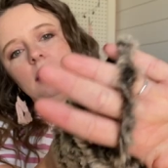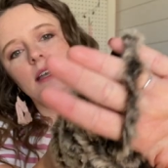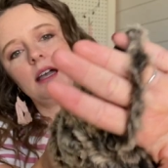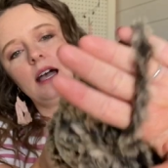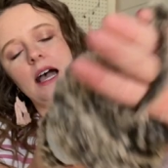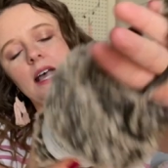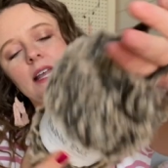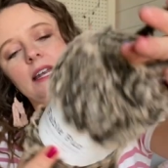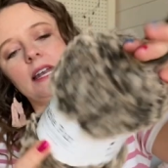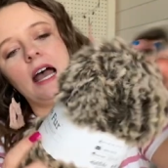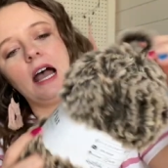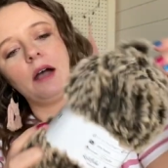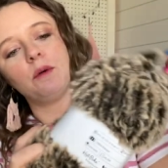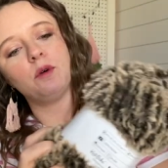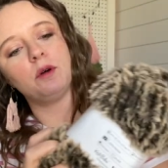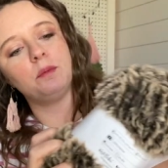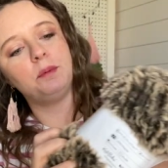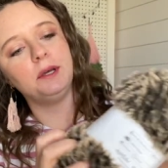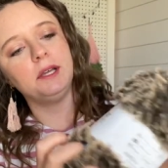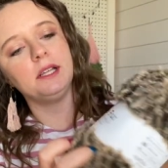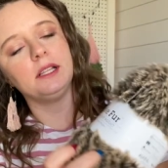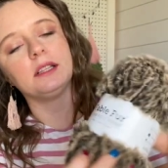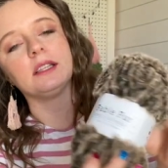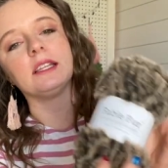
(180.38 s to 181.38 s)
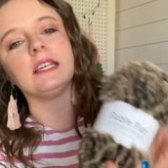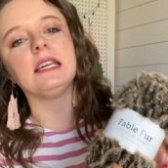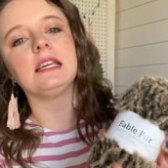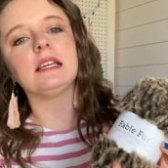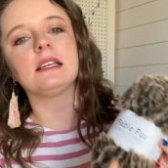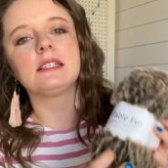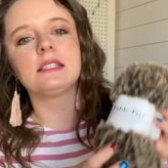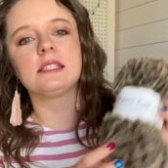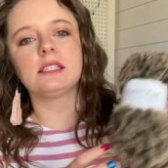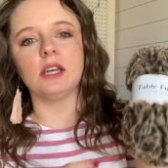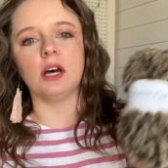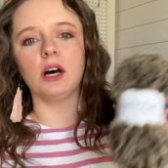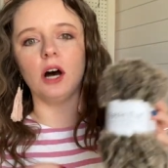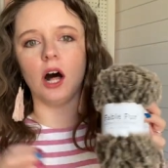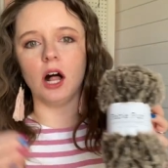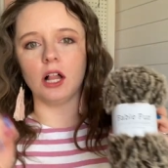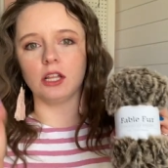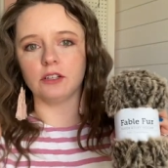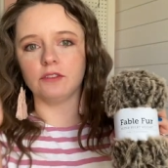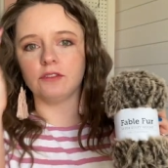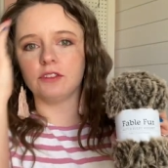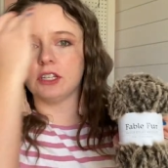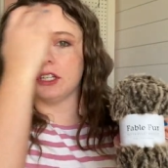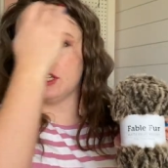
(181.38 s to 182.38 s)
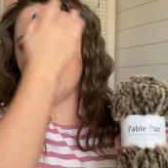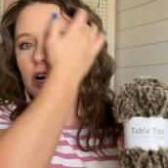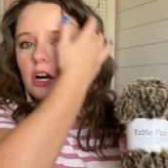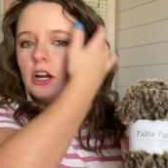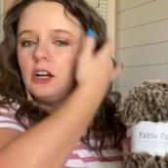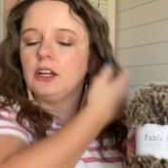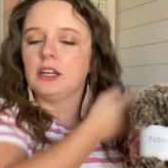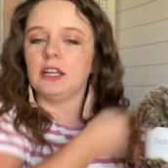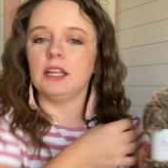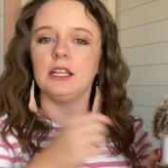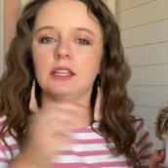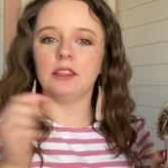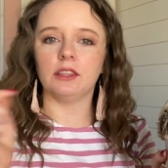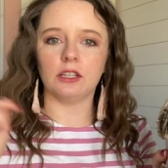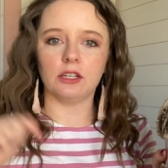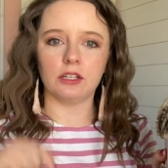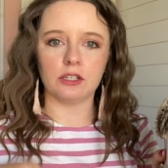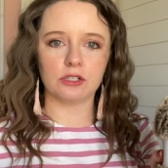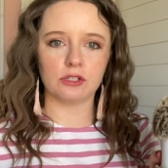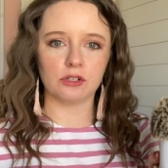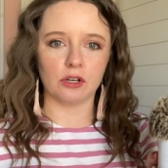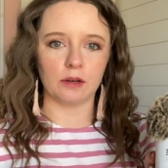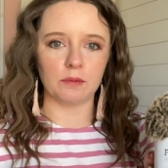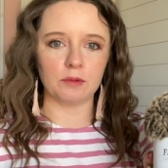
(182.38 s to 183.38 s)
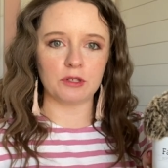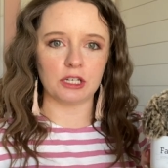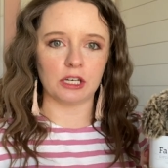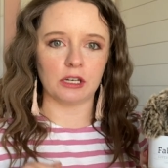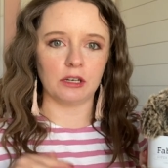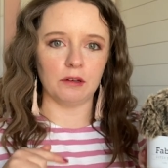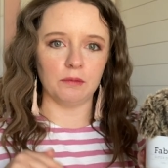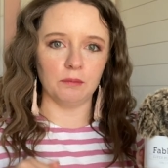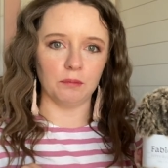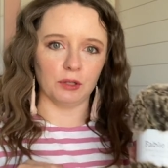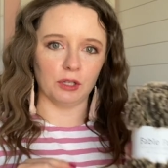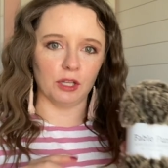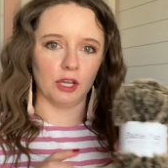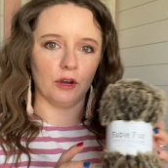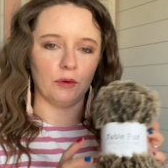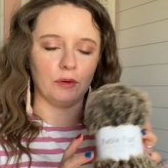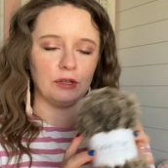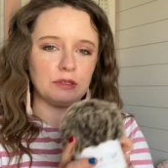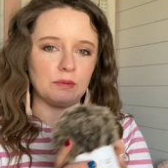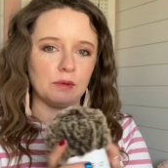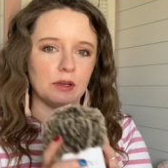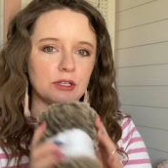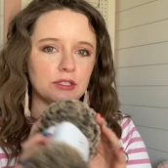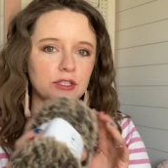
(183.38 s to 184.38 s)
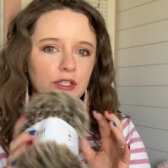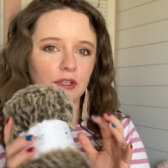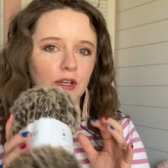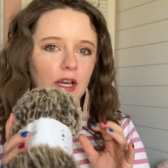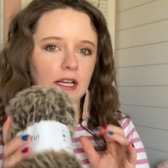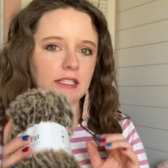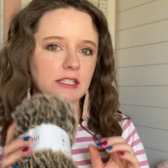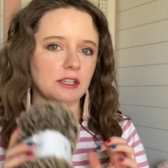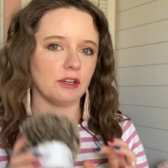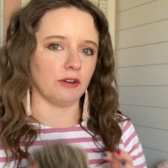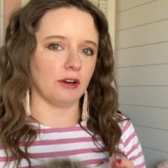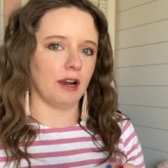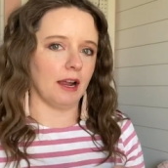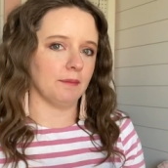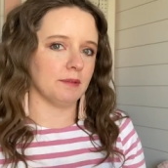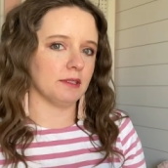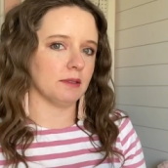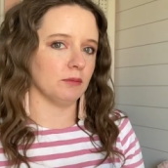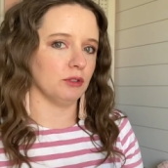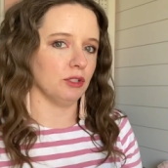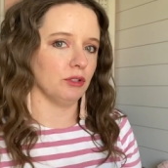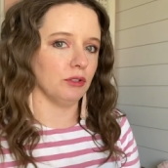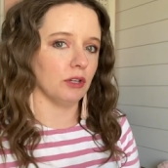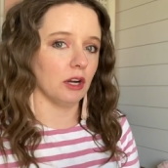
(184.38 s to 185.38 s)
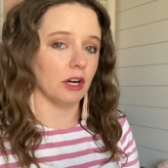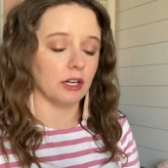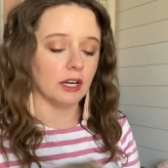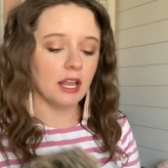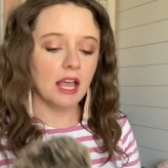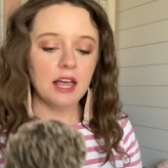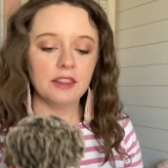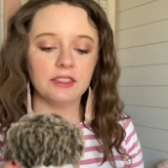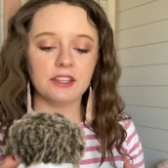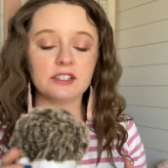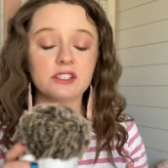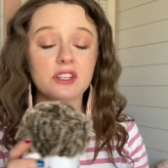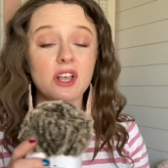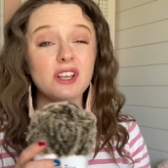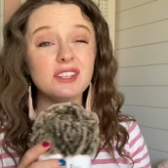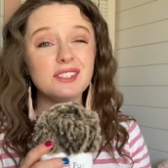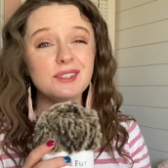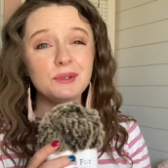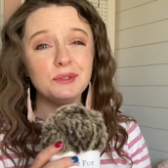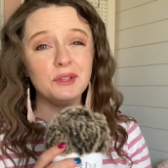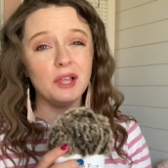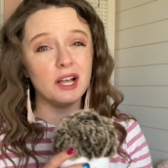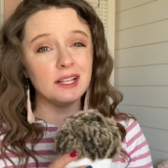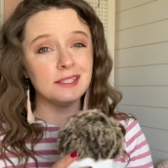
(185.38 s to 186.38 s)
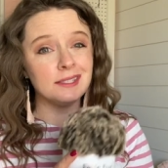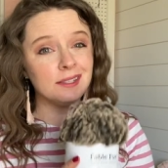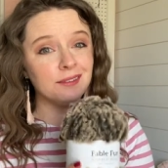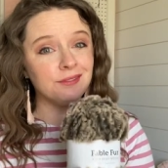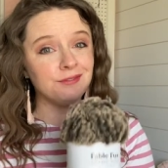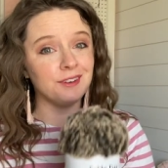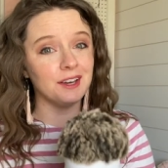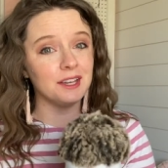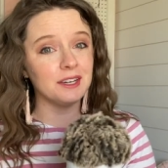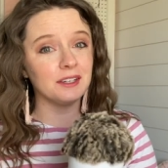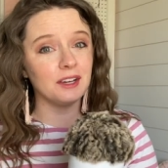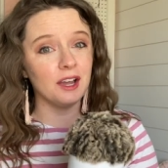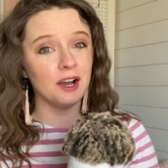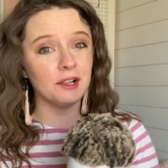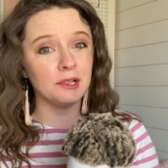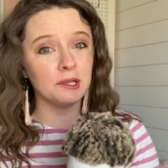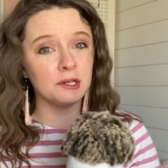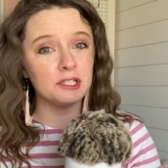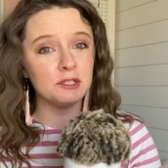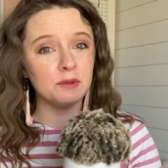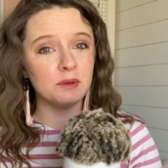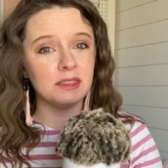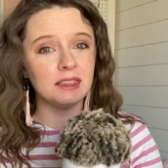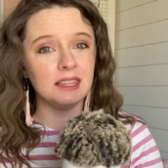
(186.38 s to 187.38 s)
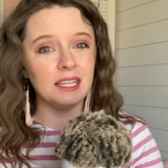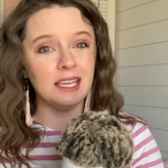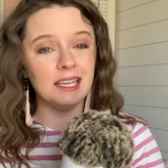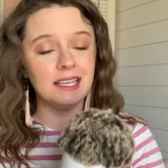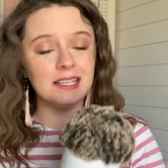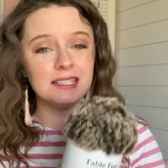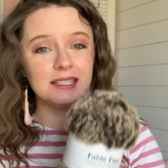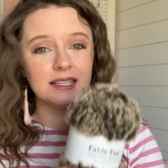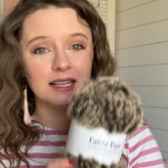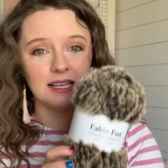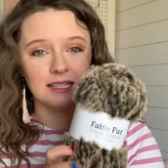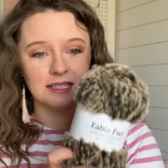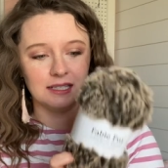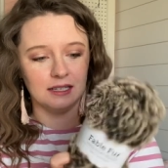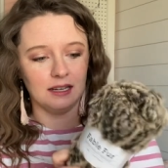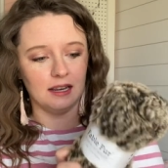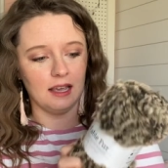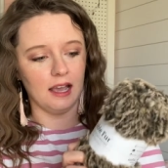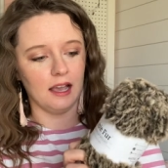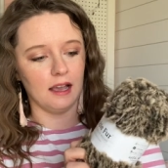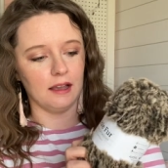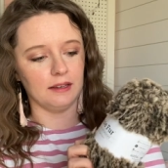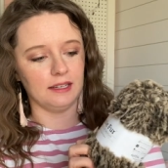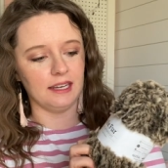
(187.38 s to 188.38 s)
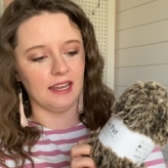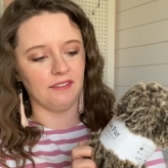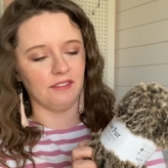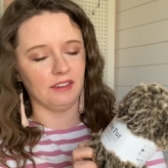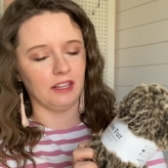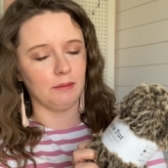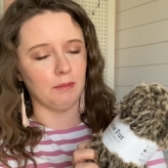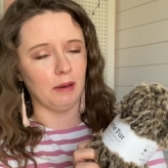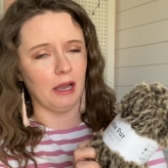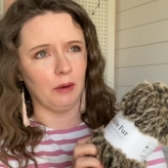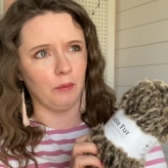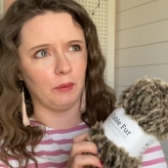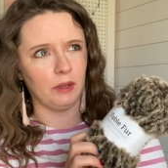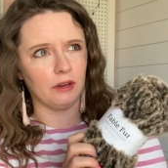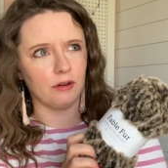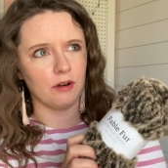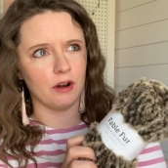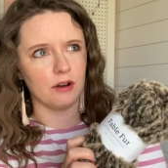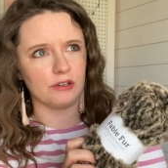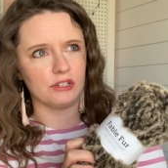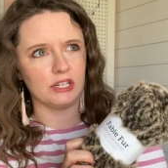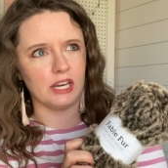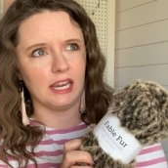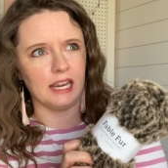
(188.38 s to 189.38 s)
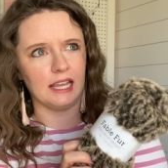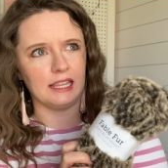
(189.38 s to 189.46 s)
And I will put links to all of the yarn in the description below as well, so you guys can grab some new yarn. There's also lots of fun colors with these, it, uh, definitely by We Crochet.